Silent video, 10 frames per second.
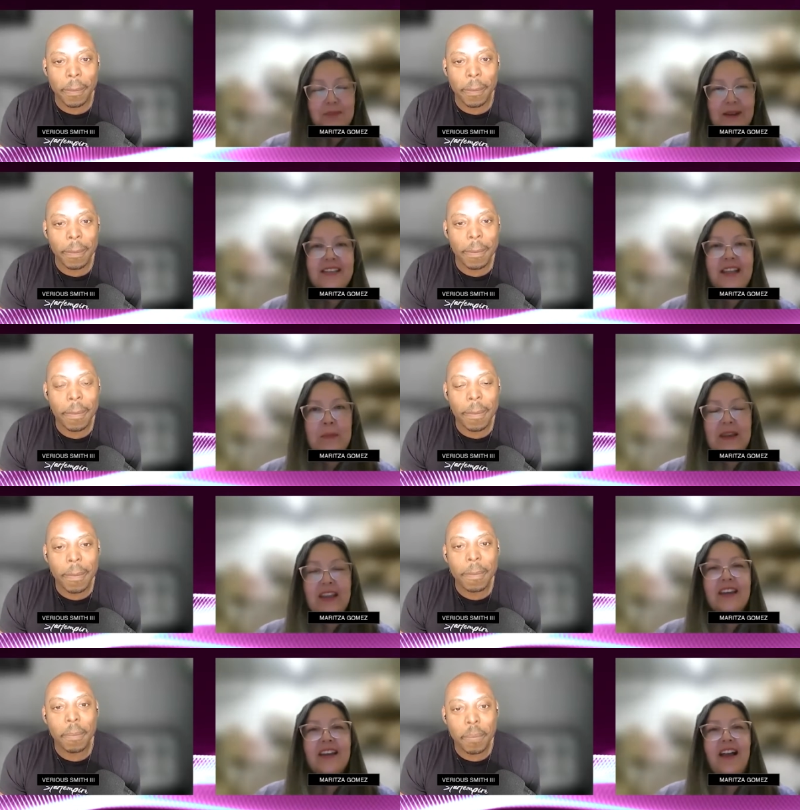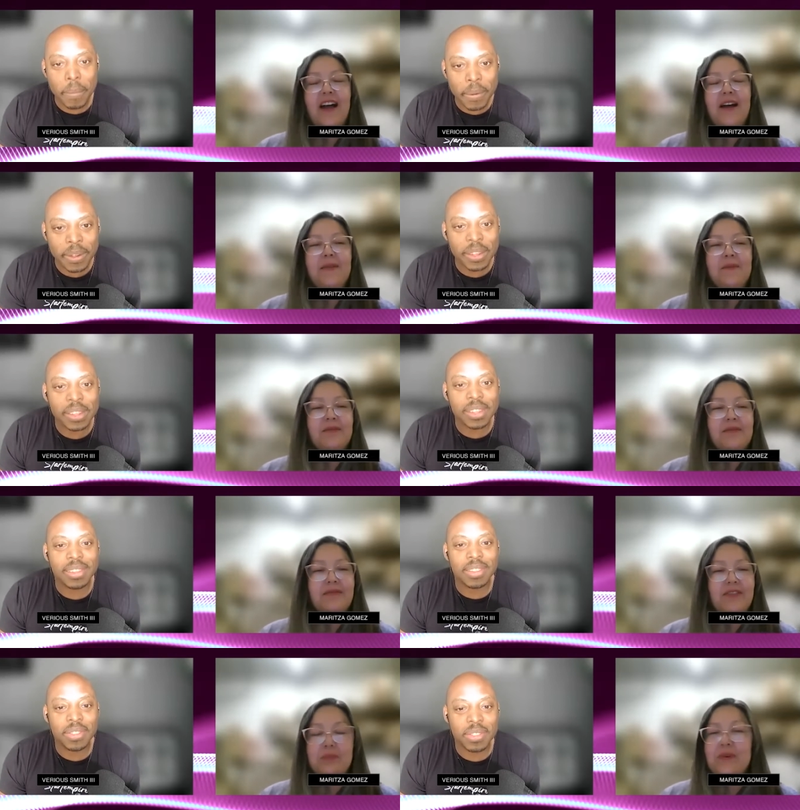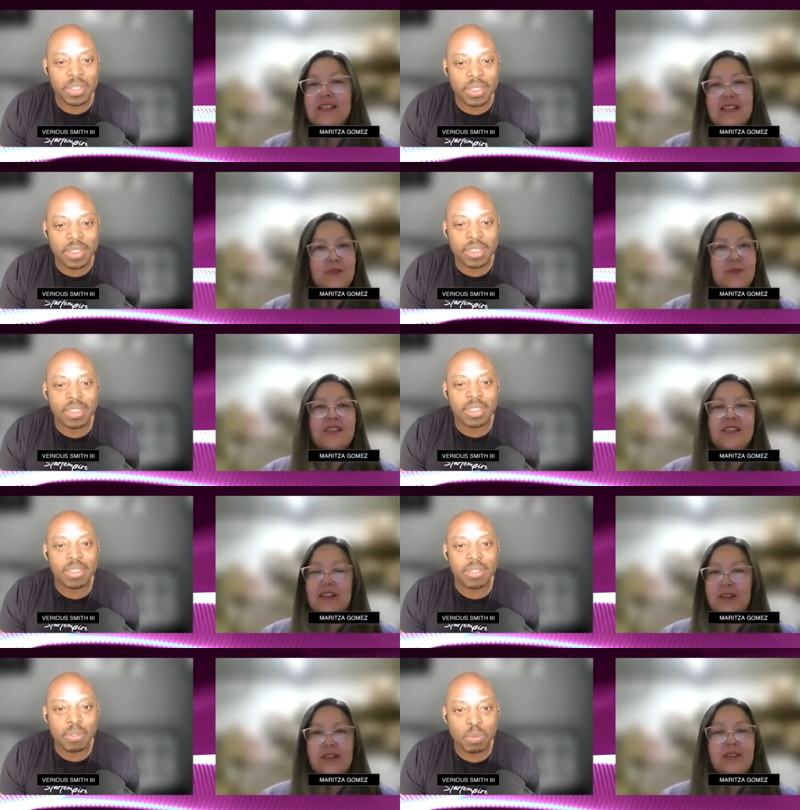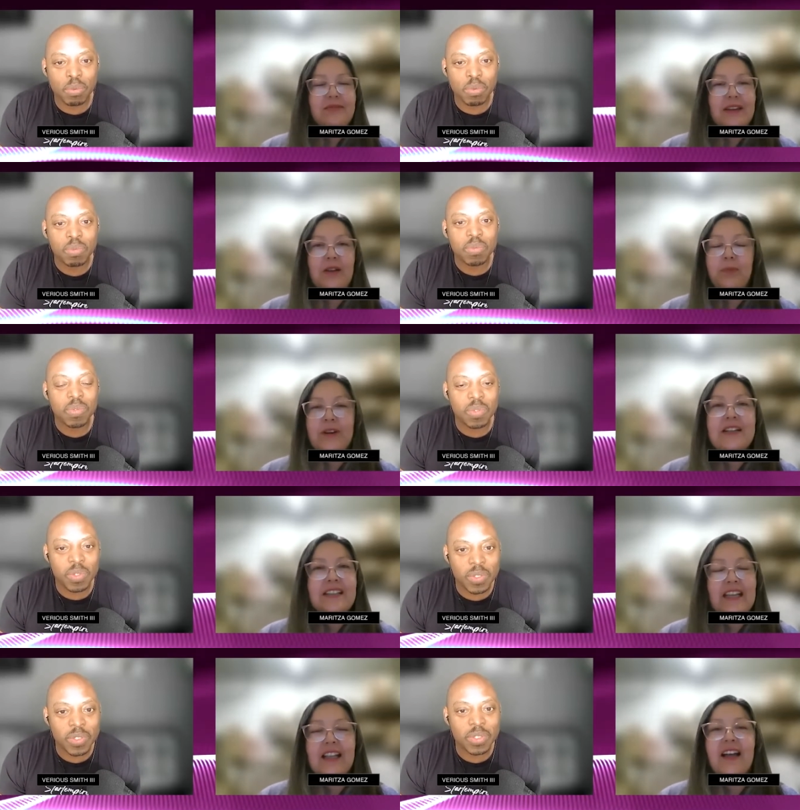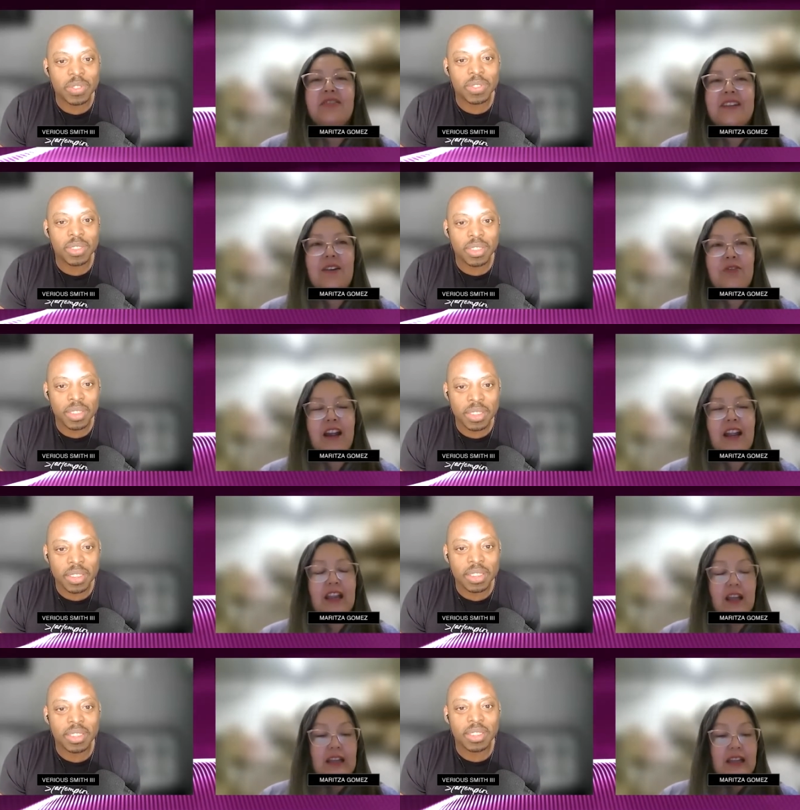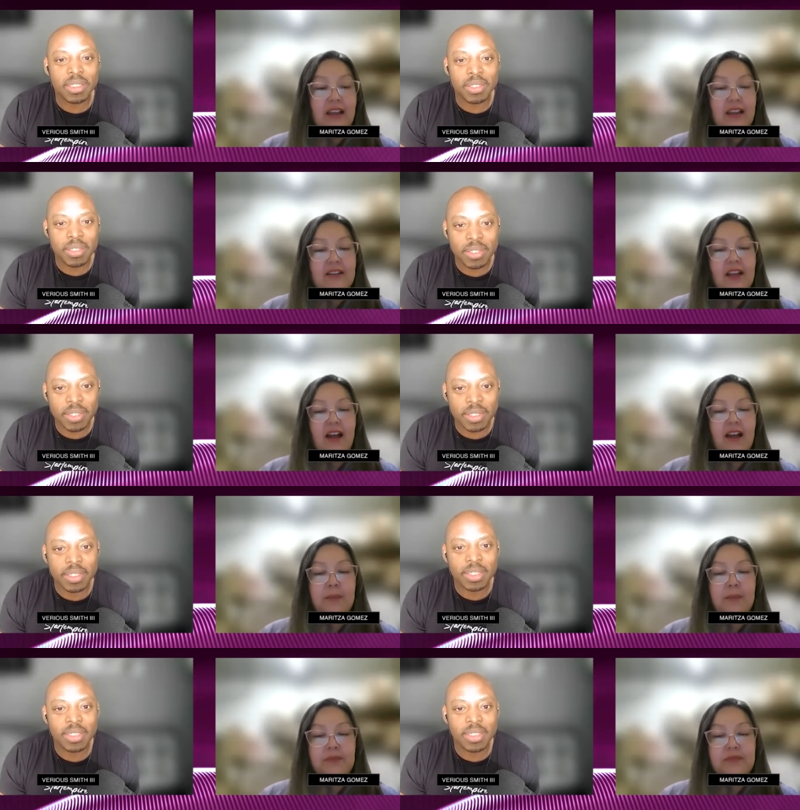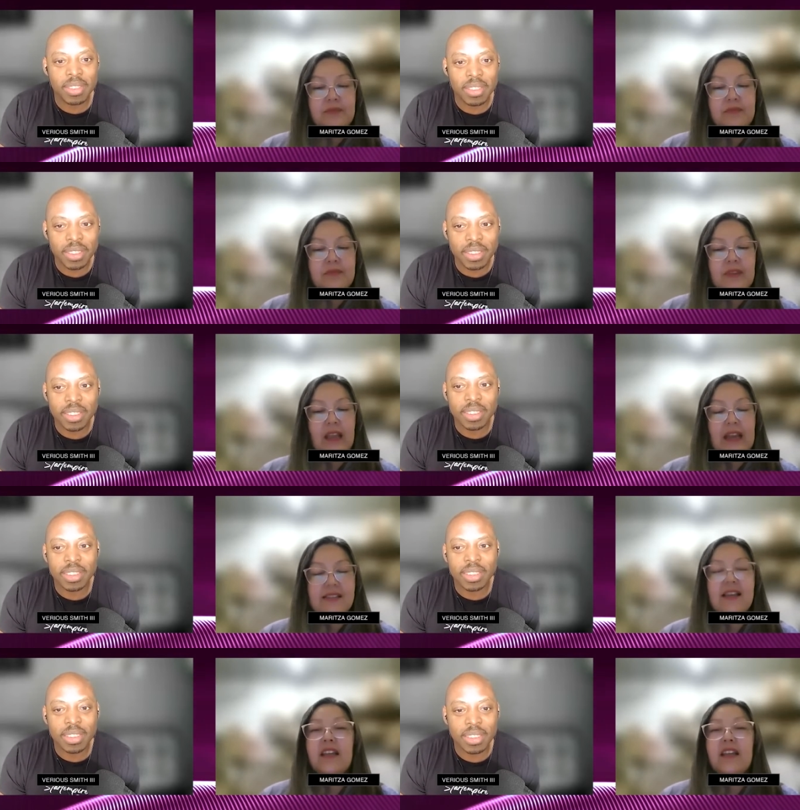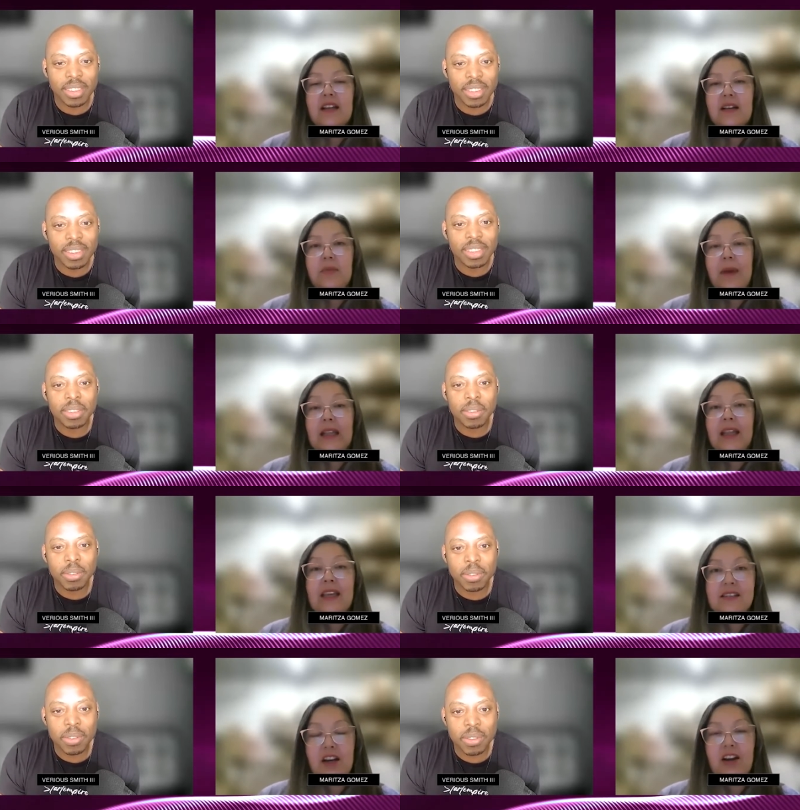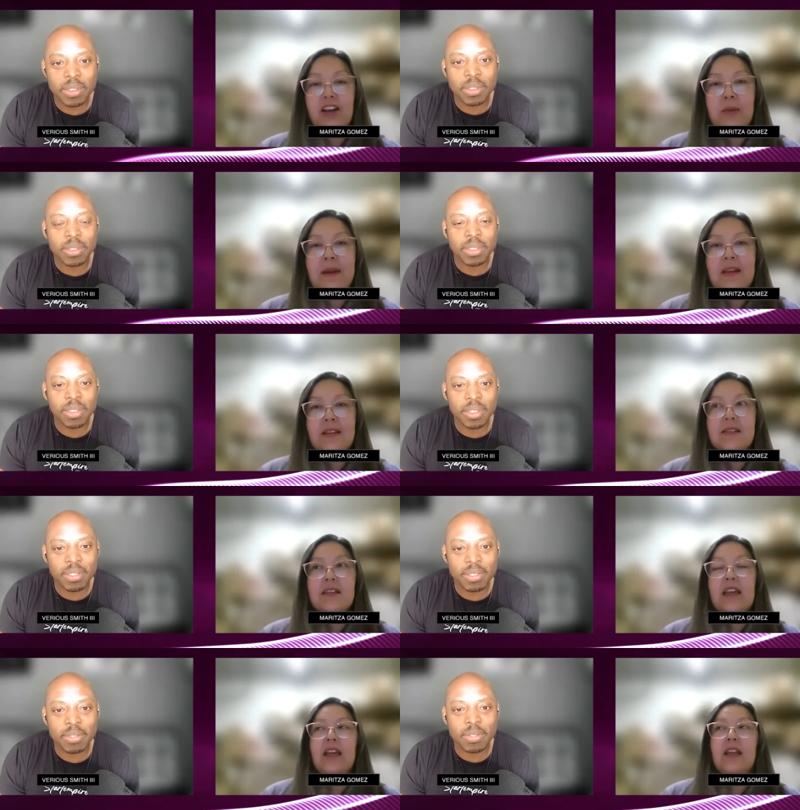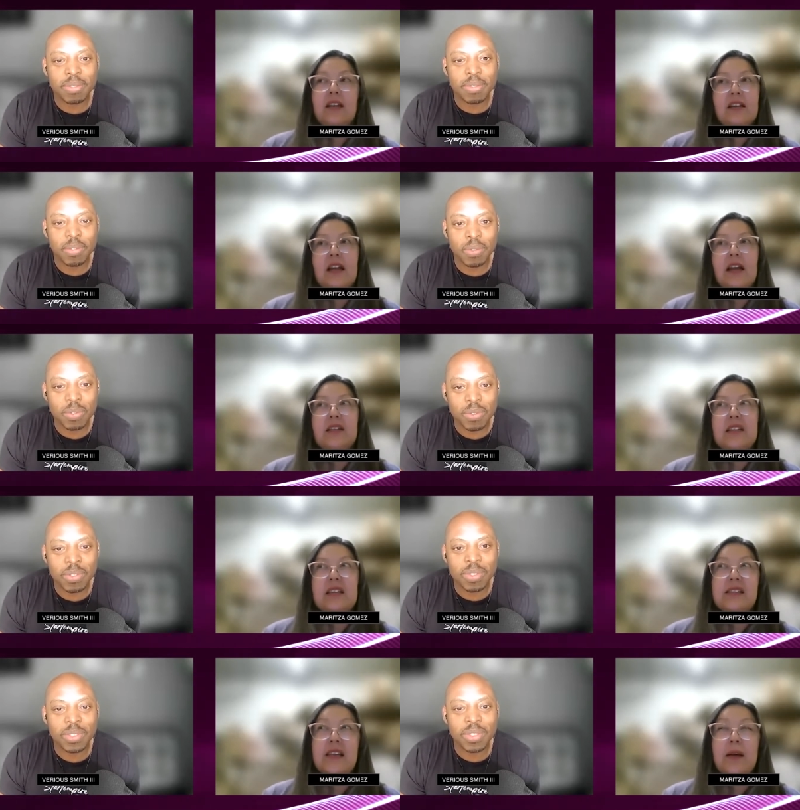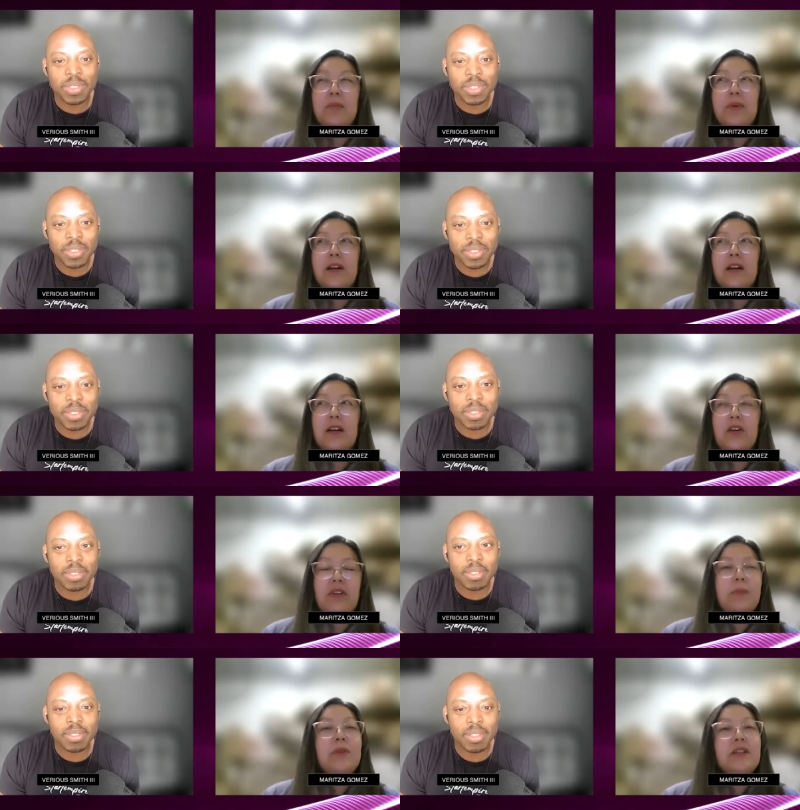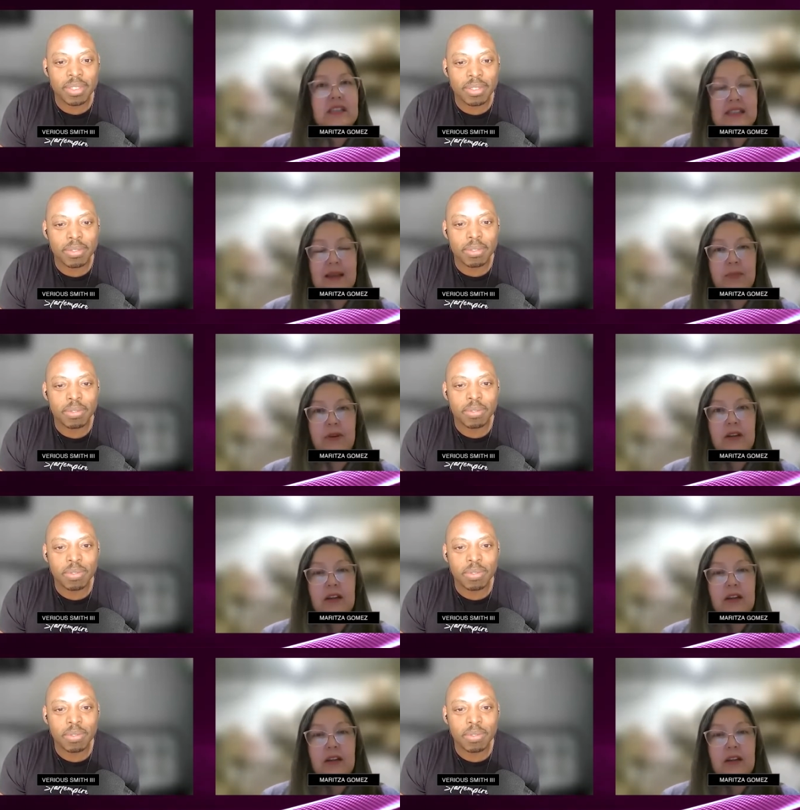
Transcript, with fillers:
Speaker 1: pandemic, um, the business was still, you know, printing left and right. Um, I signed the, my lease documents in December, November, December.